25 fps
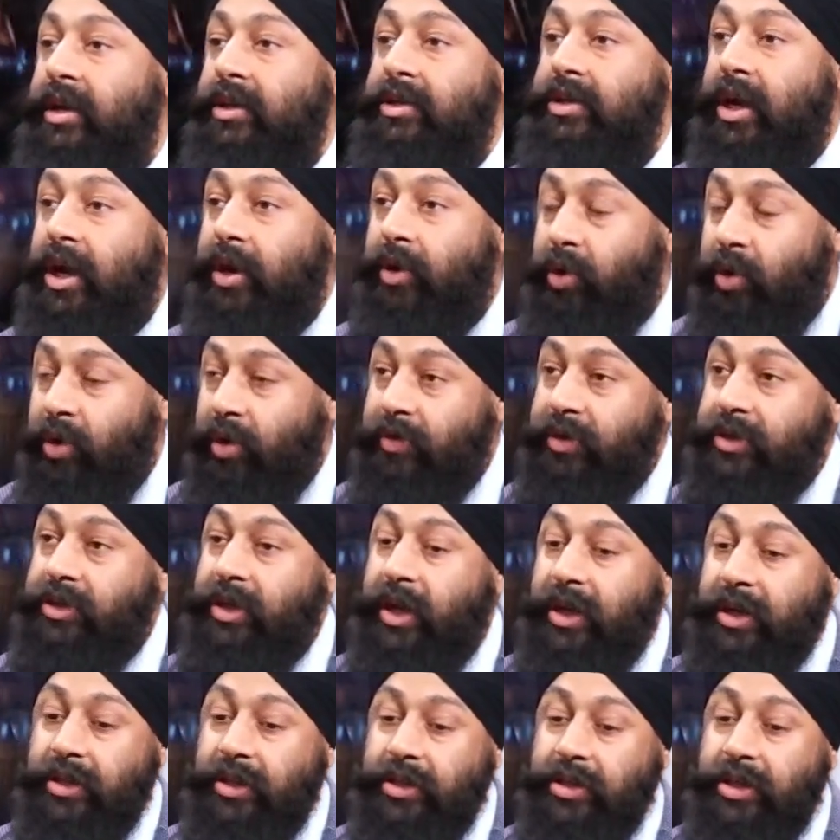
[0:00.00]
ja hor vi
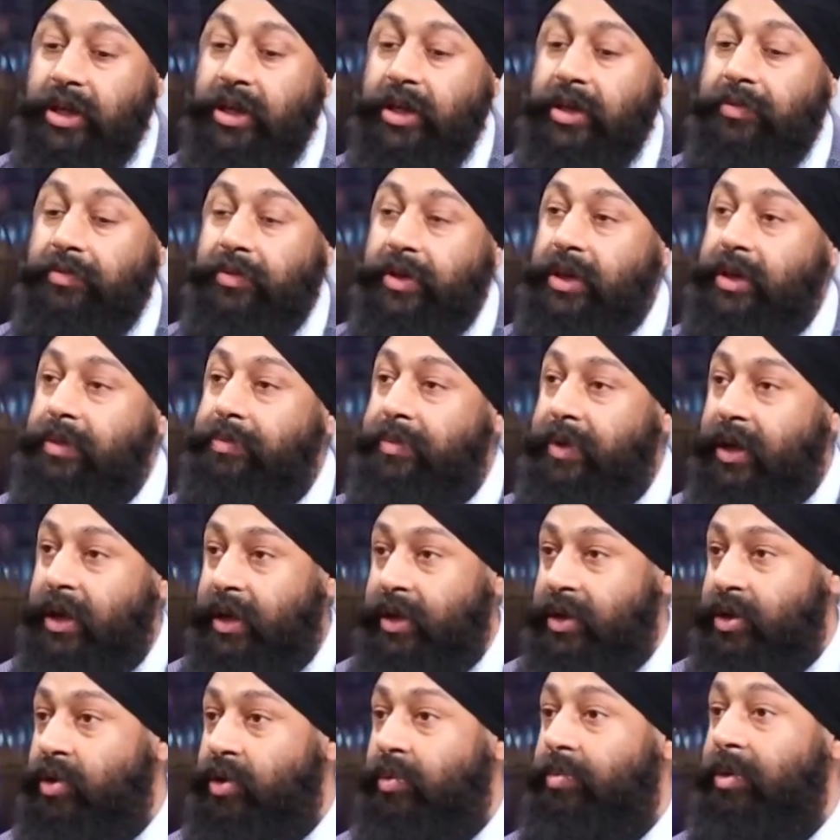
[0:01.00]
sade jede vi
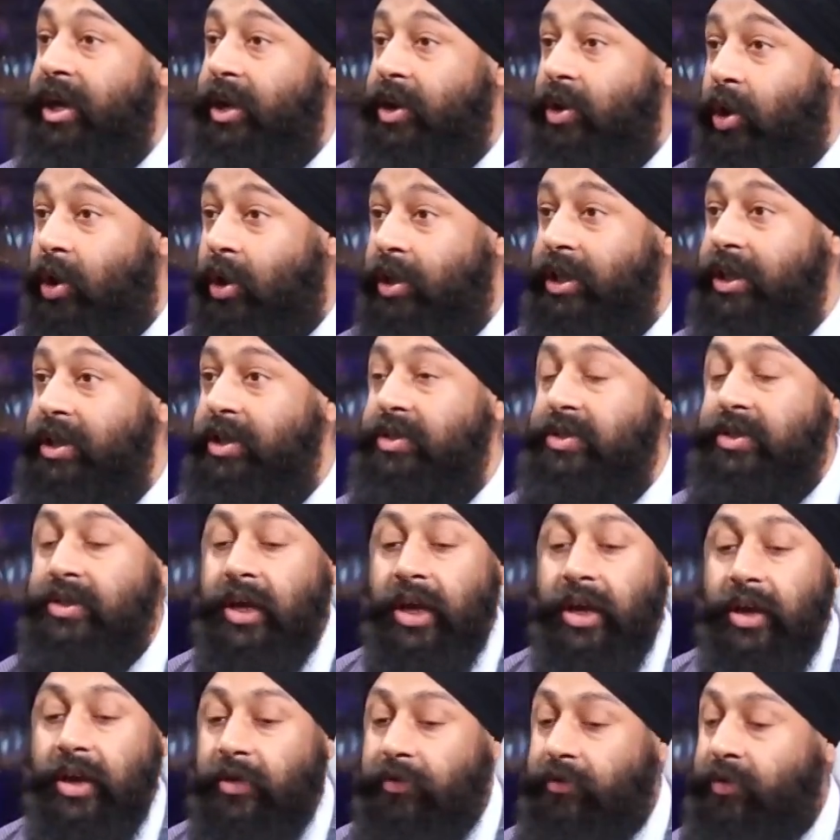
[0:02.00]
you know my colleagues
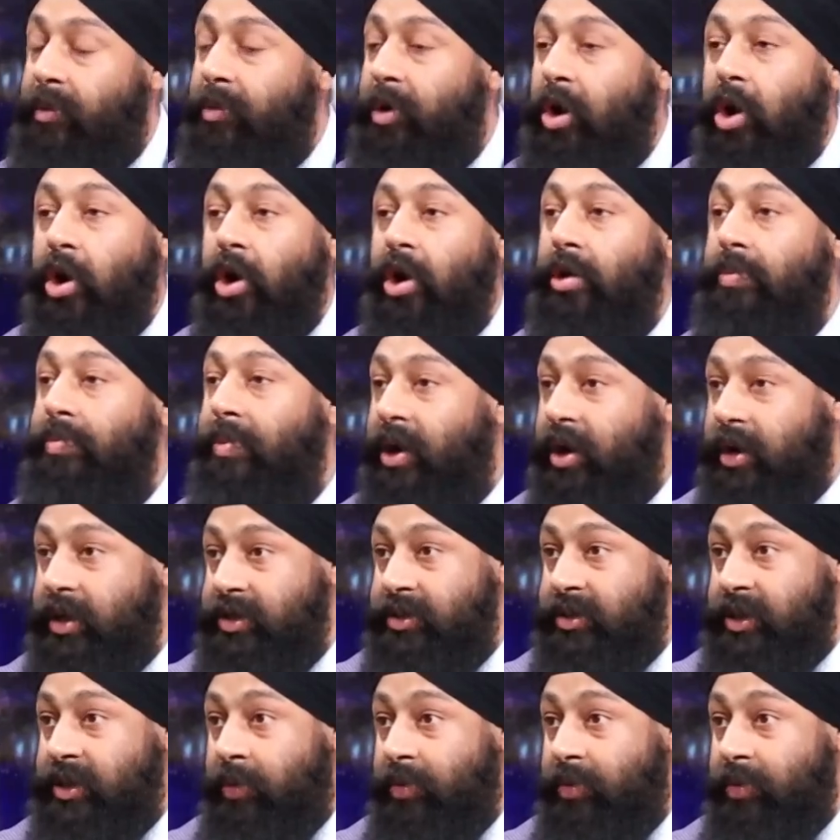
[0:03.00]
from all parties I